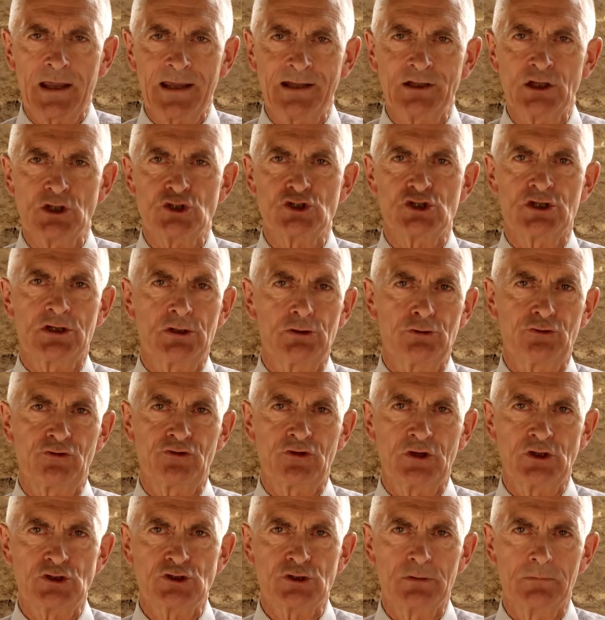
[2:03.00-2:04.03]
energy
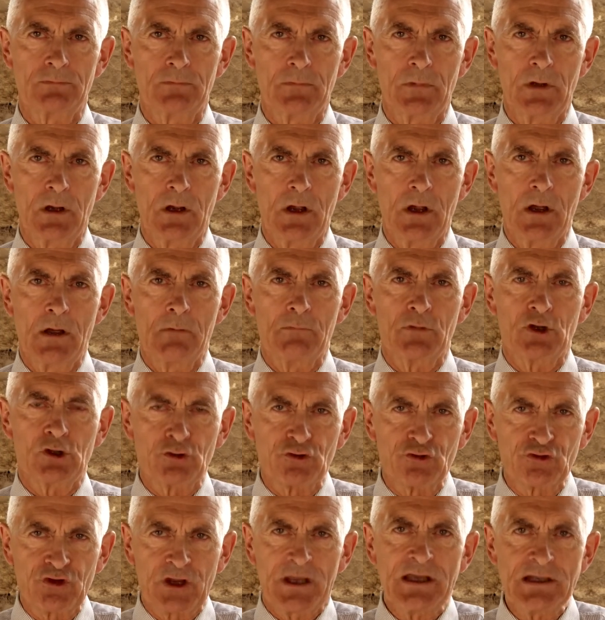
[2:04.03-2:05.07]
usage.
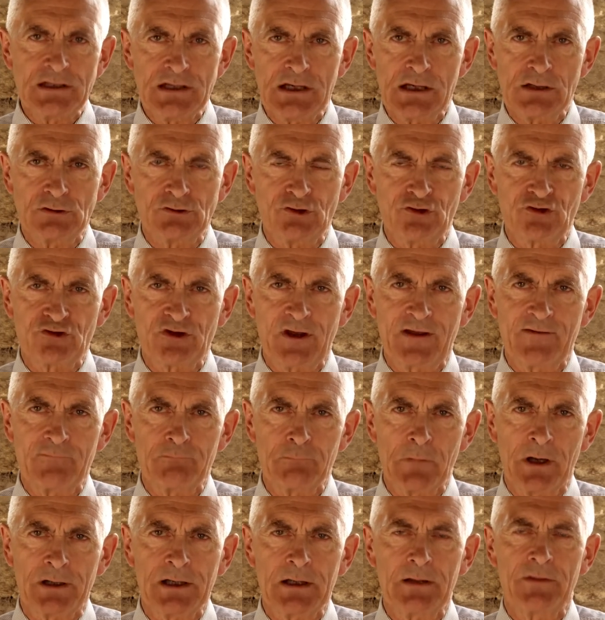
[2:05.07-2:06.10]
Because they need to save
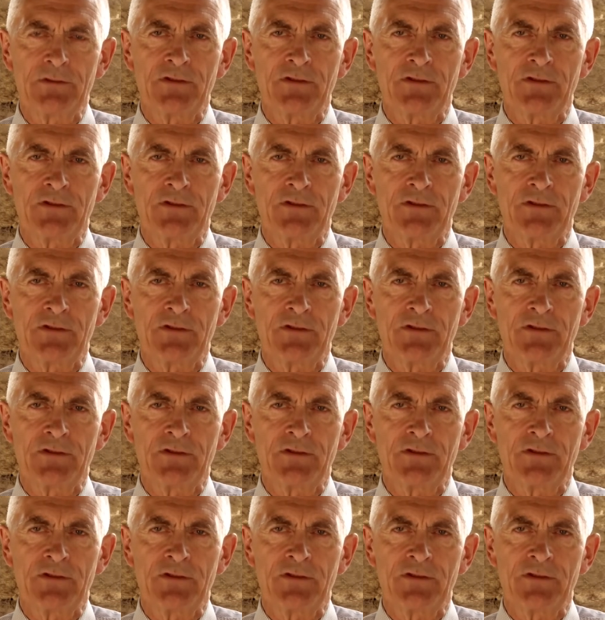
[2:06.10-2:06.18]
money,